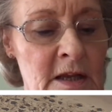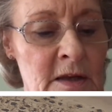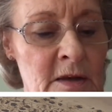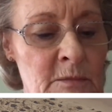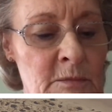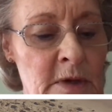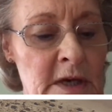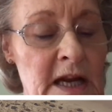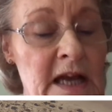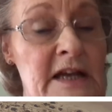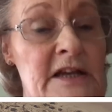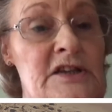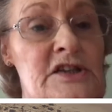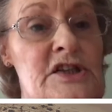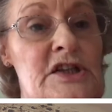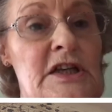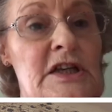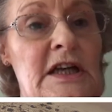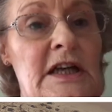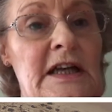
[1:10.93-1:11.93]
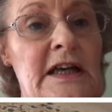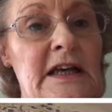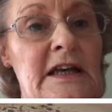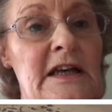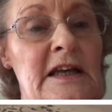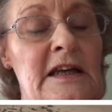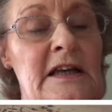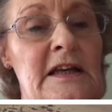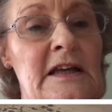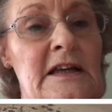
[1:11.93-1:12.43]
But actually,
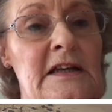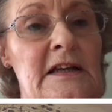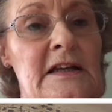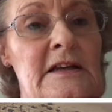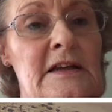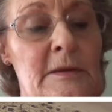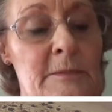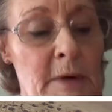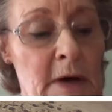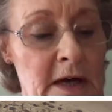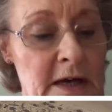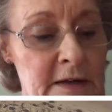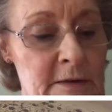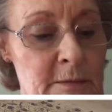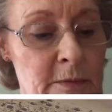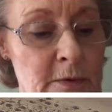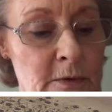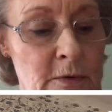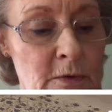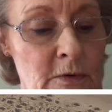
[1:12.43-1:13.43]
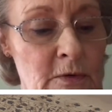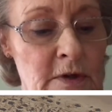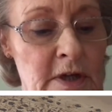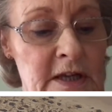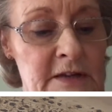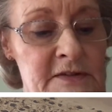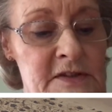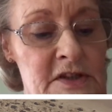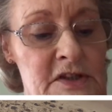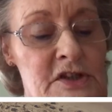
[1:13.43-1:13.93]
the Bible
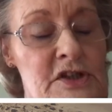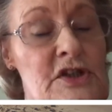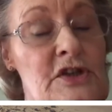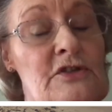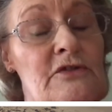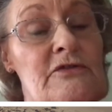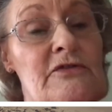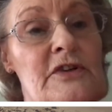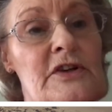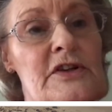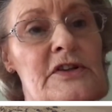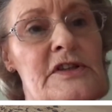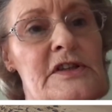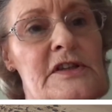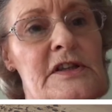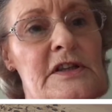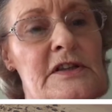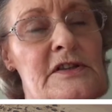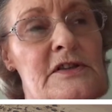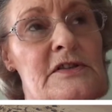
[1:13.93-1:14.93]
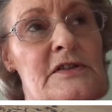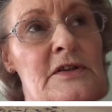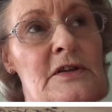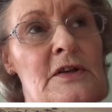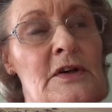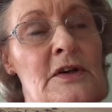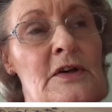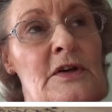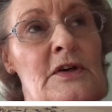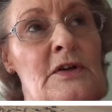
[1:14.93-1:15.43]
gives us two verses
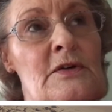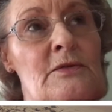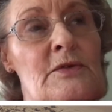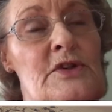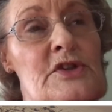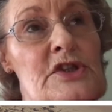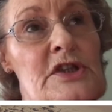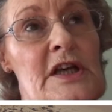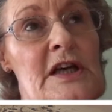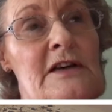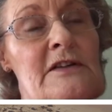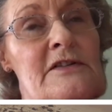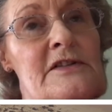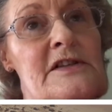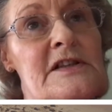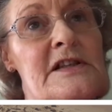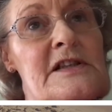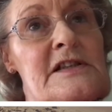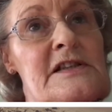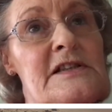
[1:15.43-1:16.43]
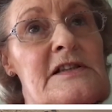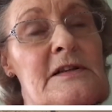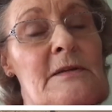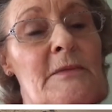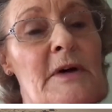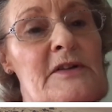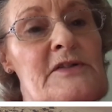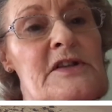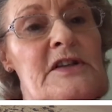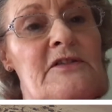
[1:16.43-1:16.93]
which tells us the
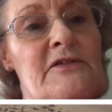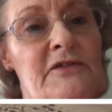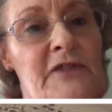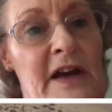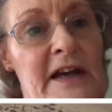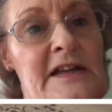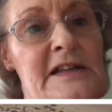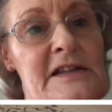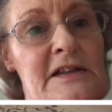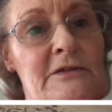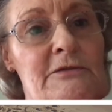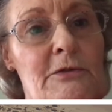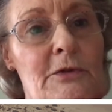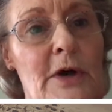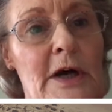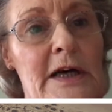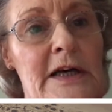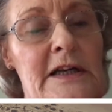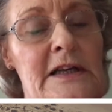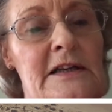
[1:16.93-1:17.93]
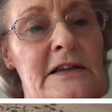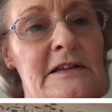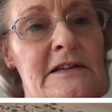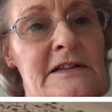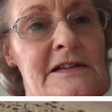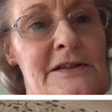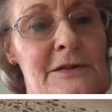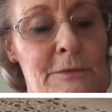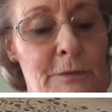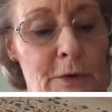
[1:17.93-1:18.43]
most effective way
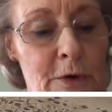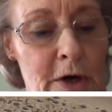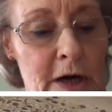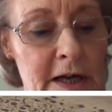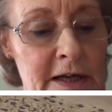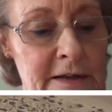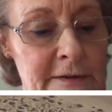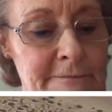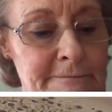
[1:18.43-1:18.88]
to pray.